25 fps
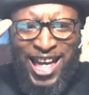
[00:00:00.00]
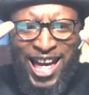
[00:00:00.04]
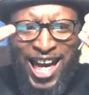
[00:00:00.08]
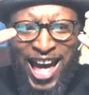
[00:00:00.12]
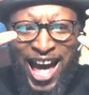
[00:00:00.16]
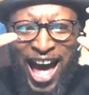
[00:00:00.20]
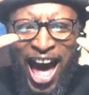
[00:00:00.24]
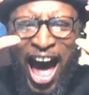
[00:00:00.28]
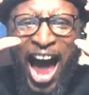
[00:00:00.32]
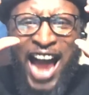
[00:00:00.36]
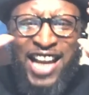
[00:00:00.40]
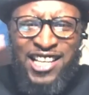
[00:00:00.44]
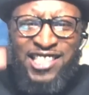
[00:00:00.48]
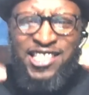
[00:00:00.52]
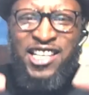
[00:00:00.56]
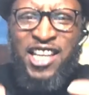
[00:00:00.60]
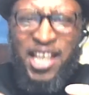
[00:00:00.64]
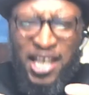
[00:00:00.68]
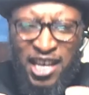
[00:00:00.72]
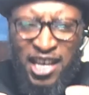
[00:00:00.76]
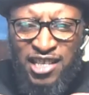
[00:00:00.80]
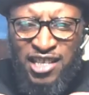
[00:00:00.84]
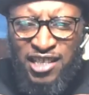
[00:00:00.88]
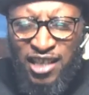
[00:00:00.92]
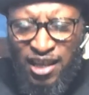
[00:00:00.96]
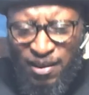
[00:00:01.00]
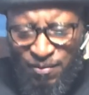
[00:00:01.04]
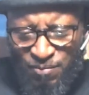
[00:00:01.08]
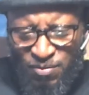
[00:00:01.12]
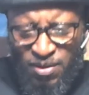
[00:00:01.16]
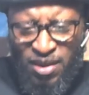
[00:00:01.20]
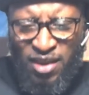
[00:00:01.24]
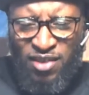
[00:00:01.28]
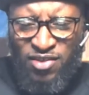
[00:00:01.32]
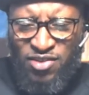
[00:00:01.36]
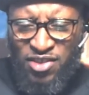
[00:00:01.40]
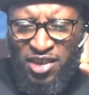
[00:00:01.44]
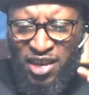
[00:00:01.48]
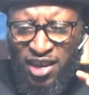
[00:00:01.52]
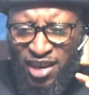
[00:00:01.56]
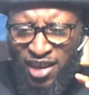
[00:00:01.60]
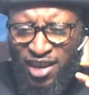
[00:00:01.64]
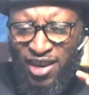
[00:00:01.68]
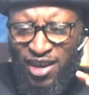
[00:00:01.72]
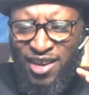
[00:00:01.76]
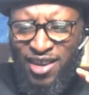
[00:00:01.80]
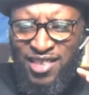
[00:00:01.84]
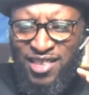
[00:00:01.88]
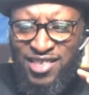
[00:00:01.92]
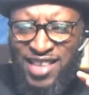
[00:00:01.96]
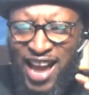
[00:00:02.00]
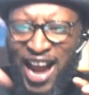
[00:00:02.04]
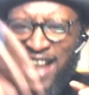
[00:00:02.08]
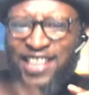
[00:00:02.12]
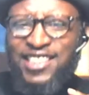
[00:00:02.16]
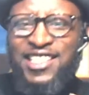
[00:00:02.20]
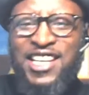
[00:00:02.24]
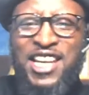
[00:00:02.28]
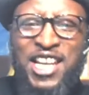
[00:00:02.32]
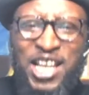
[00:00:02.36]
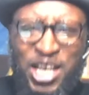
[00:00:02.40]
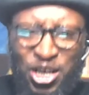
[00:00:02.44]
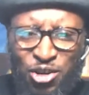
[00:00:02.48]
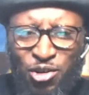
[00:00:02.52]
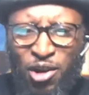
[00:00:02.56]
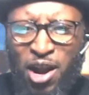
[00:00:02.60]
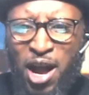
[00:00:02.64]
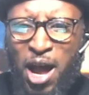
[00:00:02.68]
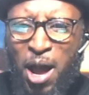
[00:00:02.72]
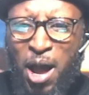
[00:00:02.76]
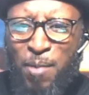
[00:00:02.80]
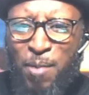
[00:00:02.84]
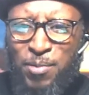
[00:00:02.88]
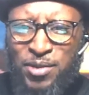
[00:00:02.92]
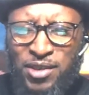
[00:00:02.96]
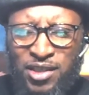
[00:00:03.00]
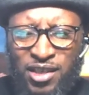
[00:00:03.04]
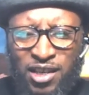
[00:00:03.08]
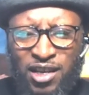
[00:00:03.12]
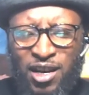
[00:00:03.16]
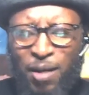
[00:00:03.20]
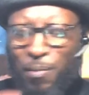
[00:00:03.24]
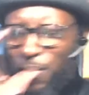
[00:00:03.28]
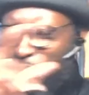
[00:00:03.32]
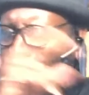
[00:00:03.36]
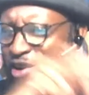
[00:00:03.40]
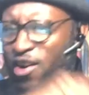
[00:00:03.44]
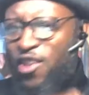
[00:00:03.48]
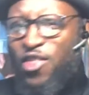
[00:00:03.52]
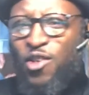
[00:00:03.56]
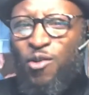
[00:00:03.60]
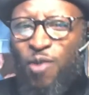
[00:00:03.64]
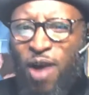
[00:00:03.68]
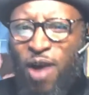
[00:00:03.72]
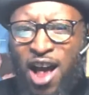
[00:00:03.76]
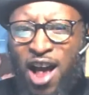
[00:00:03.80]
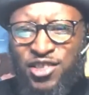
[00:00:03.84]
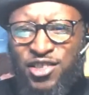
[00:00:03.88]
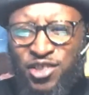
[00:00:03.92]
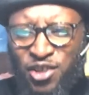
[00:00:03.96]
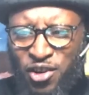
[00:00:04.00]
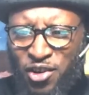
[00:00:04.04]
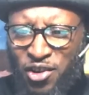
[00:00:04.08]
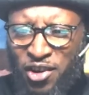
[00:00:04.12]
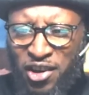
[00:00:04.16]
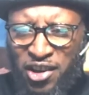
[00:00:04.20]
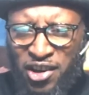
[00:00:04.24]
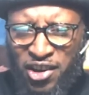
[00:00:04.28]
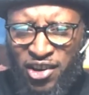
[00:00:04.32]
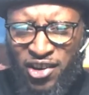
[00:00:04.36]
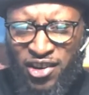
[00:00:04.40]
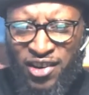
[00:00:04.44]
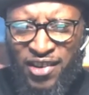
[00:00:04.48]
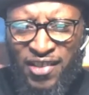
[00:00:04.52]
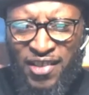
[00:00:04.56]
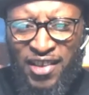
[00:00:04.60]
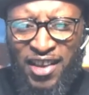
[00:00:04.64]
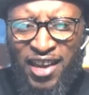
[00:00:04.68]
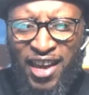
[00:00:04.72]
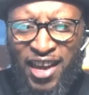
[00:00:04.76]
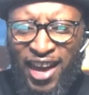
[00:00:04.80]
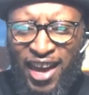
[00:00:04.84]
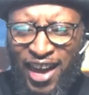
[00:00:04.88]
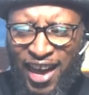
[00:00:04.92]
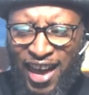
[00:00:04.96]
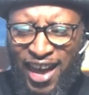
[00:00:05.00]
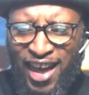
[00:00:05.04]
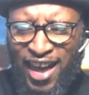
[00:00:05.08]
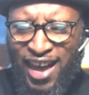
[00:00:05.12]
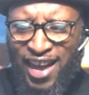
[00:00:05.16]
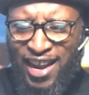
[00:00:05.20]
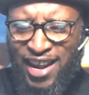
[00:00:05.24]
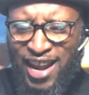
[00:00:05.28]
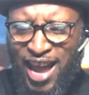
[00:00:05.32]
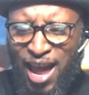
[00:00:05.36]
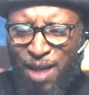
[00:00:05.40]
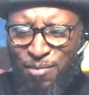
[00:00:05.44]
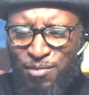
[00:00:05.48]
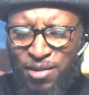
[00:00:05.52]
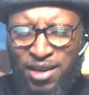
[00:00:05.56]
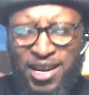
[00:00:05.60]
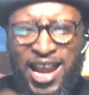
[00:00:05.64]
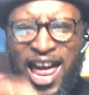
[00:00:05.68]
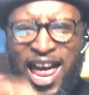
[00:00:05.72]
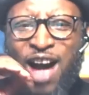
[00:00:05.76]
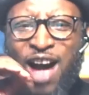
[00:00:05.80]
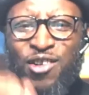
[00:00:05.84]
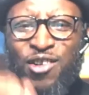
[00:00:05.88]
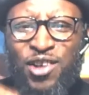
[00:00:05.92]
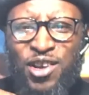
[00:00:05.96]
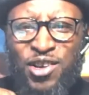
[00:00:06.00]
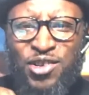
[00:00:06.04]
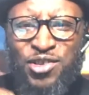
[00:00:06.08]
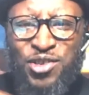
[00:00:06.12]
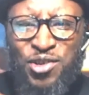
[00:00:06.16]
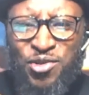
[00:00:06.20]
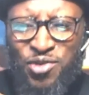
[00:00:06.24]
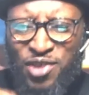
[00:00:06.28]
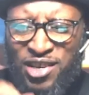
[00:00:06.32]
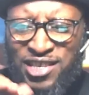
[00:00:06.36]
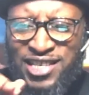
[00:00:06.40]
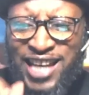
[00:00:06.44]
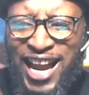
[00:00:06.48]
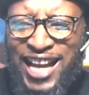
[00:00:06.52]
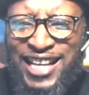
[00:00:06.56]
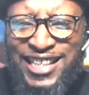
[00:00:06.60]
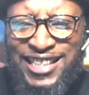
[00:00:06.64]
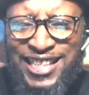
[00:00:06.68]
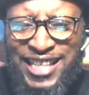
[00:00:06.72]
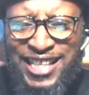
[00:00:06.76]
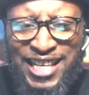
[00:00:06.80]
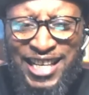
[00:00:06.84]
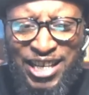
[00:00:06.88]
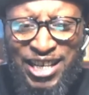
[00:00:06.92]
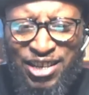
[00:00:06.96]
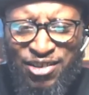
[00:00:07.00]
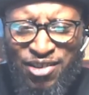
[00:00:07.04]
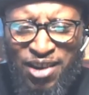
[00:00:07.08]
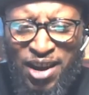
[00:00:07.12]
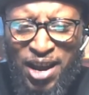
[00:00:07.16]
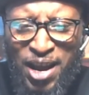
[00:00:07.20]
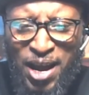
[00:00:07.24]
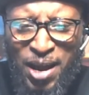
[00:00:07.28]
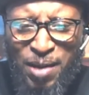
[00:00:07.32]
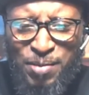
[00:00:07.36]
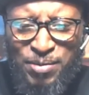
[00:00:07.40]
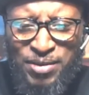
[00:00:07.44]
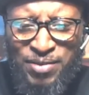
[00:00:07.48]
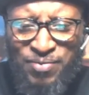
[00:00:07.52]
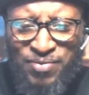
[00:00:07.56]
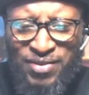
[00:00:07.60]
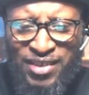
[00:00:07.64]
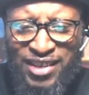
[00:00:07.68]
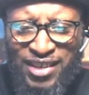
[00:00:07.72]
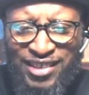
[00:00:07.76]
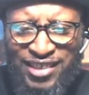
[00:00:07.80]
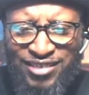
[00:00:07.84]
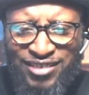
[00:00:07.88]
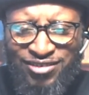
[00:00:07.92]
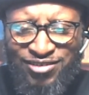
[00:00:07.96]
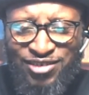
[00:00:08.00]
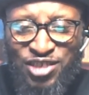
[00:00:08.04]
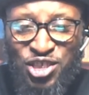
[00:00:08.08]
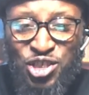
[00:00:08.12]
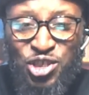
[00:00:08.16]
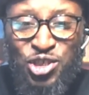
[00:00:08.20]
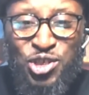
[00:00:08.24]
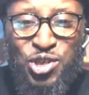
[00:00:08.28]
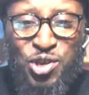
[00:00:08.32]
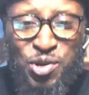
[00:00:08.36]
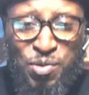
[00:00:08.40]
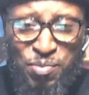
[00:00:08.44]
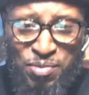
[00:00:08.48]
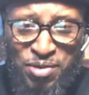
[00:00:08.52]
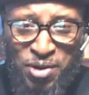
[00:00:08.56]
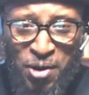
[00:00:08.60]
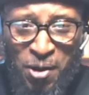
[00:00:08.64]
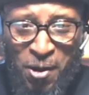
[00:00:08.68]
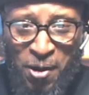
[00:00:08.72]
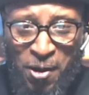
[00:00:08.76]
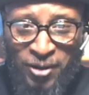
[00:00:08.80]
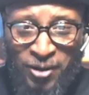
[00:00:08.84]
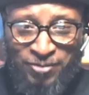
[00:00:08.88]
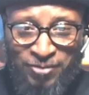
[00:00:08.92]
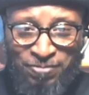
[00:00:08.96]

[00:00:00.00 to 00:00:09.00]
I did the nineteen Crimes, a couple of other wines earlier, and I'm now going to do the nineteen Crimes Snoop Dogg.